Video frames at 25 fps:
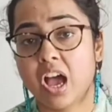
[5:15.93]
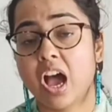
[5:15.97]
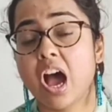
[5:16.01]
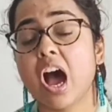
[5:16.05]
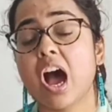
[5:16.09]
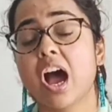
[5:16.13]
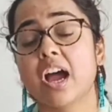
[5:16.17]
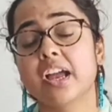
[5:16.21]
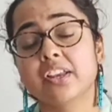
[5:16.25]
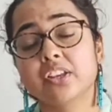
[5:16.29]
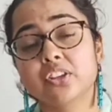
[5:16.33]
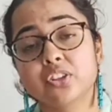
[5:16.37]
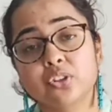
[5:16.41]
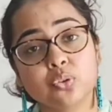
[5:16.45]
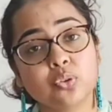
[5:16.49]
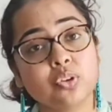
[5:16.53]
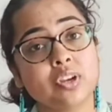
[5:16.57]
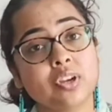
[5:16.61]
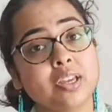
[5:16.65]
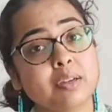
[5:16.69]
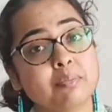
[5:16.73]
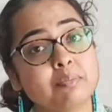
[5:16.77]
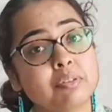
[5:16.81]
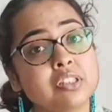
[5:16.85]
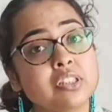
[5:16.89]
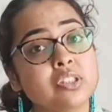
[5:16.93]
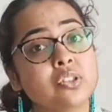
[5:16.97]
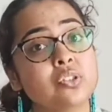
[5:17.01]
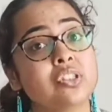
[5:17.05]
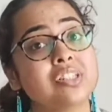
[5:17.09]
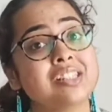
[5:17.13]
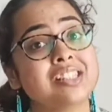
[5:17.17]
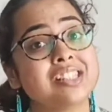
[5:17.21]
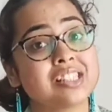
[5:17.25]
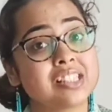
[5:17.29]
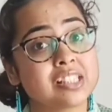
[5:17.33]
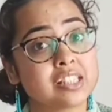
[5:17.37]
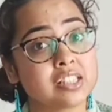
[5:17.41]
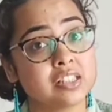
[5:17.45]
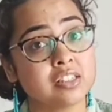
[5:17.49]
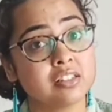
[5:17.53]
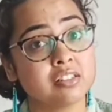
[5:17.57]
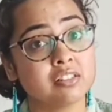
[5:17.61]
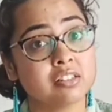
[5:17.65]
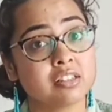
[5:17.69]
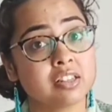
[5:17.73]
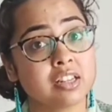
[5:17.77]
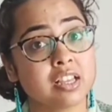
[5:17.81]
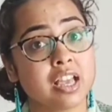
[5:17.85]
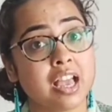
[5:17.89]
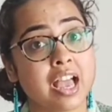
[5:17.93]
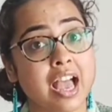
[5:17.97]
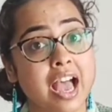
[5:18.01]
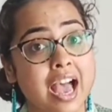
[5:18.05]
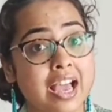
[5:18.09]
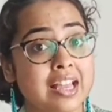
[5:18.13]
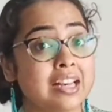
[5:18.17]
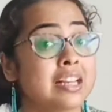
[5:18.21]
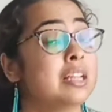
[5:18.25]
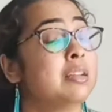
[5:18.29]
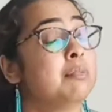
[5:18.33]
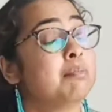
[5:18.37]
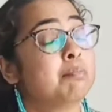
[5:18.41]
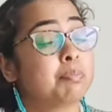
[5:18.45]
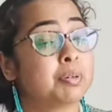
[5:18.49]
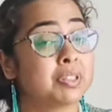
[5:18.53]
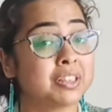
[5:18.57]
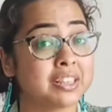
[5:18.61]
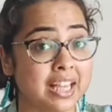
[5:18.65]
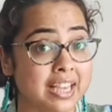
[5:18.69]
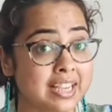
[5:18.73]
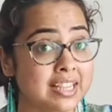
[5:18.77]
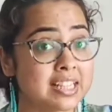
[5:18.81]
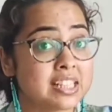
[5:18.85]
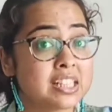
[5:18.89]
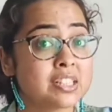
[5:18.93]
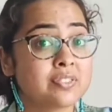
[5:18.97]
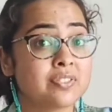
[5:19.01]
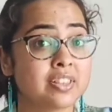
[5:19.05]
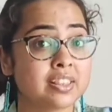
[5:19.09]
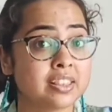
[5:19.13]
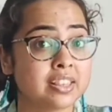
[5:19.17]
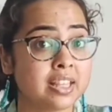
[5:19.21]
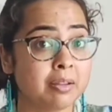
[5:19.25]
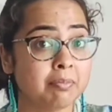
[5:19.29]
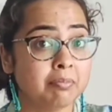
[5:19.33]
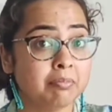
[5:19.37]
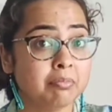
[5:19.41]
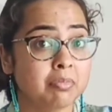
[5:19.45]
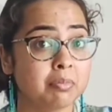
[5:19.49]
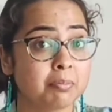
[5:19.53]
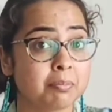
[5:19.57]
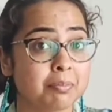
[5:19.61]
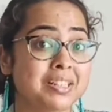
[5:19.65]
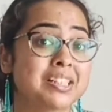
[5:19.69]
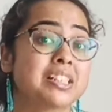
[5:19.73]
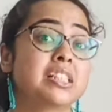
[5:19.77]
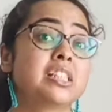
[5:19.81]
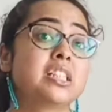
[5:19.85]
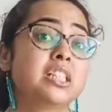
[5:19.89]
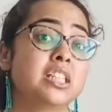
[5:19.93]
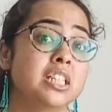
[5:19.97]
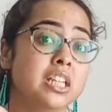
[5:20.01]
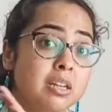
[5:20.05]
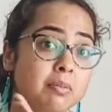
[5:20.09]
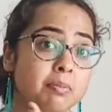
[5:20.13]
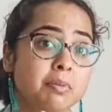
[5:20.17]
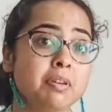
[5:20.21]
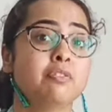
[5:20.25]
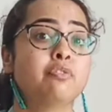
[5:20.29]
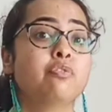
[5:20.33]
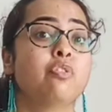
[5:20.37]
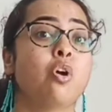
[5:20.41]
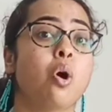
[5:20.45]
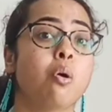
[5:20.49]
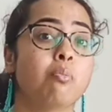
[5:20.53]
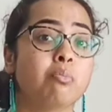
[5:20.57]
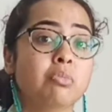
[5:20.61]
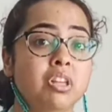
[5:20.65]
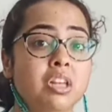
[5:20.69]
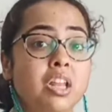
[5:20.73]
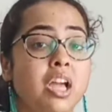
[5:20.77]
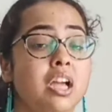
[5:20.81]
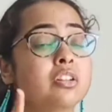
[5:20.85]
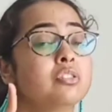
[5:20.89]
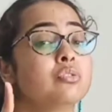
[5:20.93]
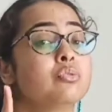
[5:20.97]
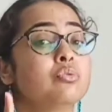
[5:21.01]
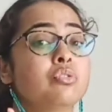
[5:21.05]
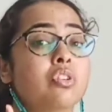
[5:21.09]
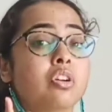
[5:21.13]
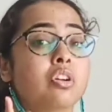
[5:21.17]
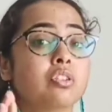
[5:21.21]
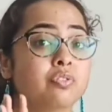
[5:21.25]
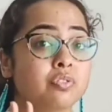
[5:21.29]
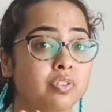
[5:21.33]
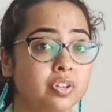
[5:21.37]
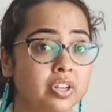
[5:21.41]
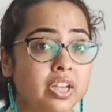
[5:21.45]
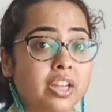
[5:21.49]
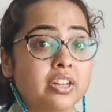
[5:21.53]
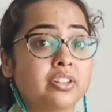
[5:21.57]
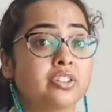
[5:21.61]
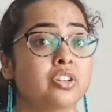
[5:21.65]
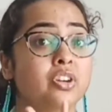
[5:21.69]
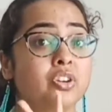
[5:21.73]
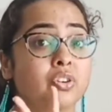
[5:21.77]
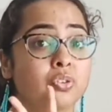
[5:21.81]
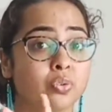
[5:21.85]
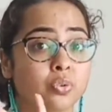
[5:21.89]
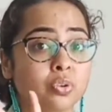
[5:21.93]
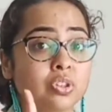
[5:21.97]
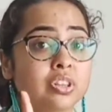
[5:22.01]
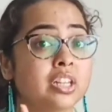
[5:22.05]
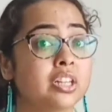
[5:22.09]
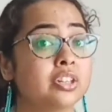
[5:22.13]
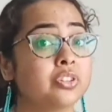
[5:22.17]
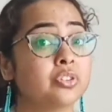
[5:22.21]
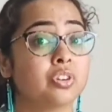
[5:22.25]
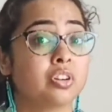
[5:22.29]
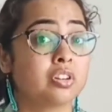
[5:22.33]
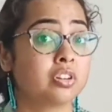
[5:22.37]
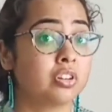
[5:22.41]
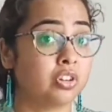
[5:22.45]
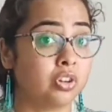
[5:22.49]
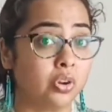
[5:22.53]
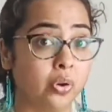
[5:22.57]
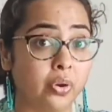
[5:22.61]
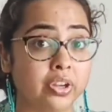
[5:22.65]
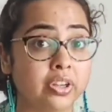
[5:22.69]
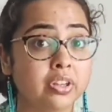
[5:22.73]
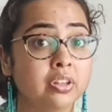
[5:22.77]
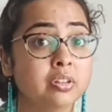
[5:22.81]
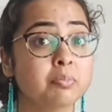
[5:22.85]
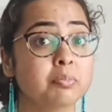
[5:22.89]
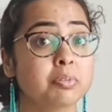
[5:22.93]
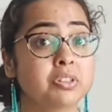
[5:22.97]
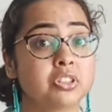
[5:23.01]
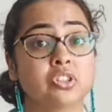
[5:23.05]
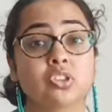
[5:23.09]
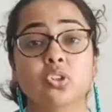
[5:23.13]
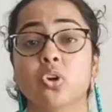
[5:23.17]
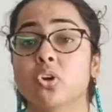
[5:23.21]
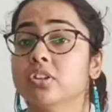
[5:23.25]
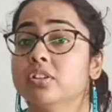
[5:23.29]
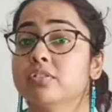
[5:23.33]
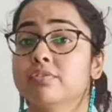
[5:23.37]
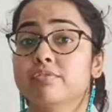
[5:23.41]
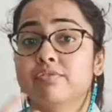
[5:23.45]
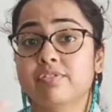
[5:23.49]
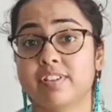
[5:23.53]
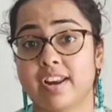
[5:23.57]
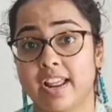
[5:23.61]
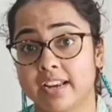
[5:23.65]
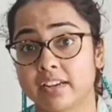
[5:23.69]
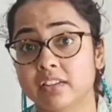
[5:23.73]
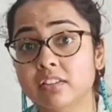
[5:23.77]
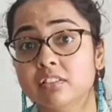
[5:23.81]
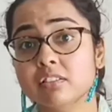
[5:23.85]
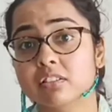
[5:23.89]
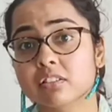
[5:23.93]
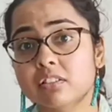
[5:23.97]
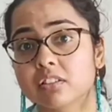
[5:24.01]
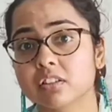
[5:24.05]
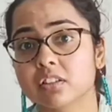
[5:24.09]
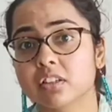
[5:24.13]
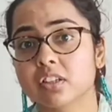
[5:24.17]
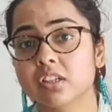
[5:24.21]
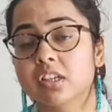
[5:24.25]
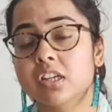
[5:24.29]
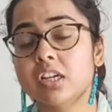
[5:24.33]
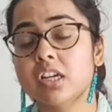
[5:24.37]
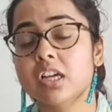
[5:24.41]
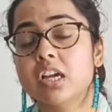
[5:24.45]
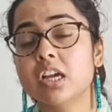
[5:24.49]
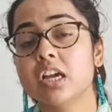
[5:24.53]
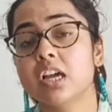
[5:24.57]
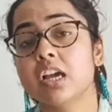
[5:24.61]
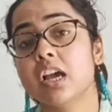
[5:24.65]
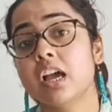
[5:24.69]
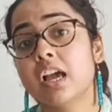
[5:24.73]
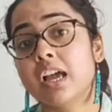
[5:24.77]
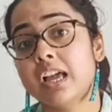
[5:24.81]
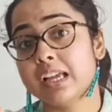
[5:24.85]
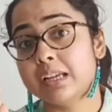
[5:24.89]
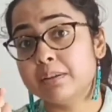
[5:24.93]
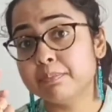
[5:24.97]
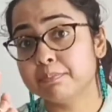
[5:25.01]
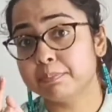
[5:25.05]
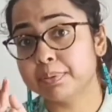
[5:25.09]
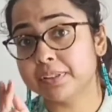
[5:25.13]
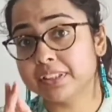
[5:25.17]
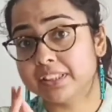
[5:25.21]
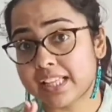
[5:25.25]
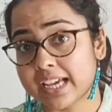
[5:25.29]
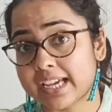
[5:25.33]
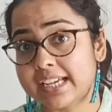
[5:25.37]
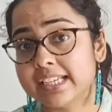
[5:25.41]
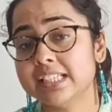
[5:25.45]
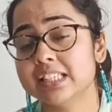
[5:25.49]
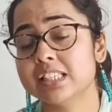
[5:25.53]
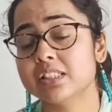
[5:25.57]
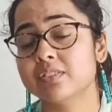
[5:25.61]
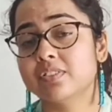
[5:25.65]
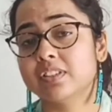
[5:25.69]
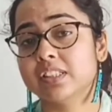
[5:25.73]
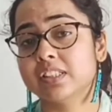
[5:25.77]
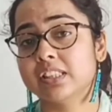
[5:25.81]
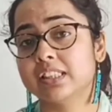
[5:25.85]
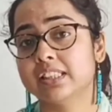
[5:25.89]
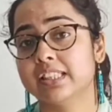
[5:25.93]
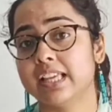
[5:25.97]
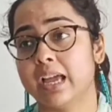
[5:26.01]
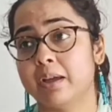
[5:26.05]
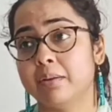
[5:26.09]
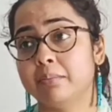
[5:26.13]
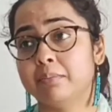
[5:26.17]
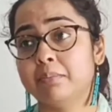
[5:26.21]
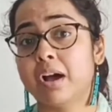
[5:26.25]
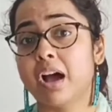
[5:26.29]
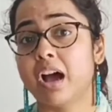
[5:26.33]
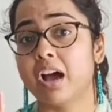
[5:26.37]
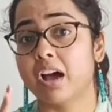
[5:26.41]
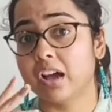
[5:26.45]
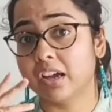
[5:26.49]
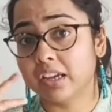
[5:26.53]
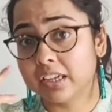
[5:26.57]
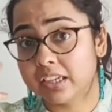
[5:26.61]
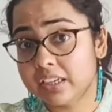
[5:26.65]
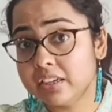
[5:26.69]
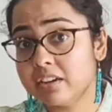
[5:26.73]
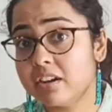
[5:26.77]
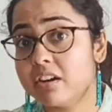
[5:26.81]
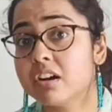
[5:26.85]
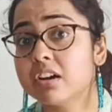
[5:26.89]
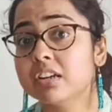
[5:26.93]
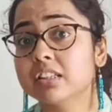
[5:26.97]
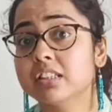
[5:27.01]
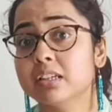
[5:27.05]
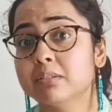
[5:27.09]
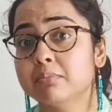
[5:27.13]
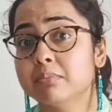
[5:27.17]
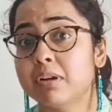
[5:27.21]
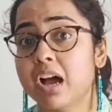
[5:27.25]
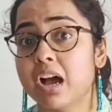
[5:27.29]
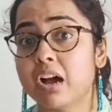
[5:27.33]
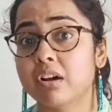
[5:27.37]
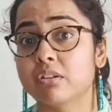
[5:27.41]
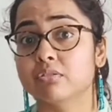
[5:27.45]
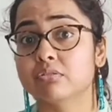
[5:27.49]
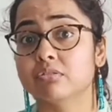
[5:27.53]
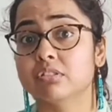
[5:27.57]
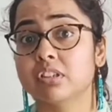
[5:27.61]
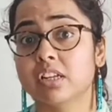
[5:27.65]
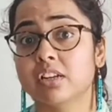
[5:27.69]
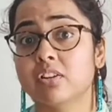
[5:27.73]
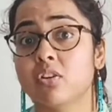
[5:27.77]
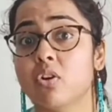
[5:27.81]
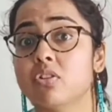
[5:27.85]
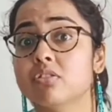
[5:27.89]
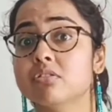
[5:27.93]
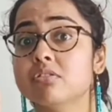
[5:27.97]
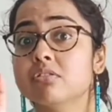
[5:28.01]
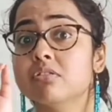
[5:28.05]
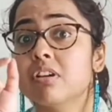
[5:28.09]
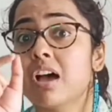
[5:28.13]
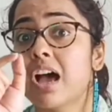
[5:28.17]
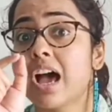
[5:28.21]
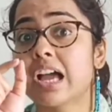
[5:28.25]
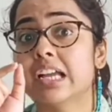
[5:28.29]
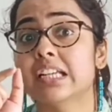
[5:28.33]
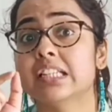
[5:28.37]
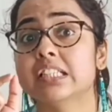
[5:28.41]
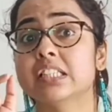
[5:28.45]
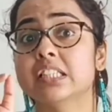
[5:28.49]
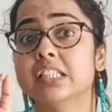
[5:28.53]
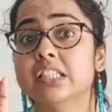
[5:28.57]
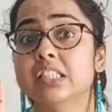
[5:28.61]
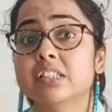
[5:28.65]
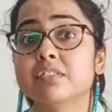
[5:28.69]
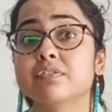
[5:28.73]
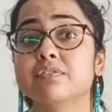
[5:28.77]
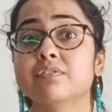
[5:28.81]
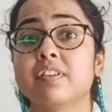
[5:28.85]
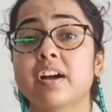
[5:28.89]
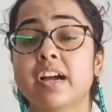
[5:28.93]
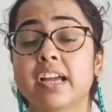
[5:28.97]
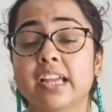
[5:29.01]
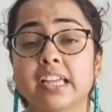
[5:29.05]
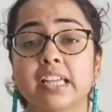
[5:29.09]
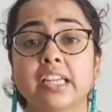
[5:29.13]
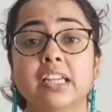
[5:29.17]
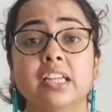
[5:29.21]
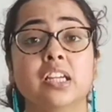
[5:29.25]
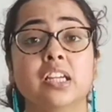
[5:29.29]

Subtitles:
Are you able to listen and empathize with them but still be formal, and do not forget your role that you are a lawyer but not a friend? Empathize with them, hear them out, and also identify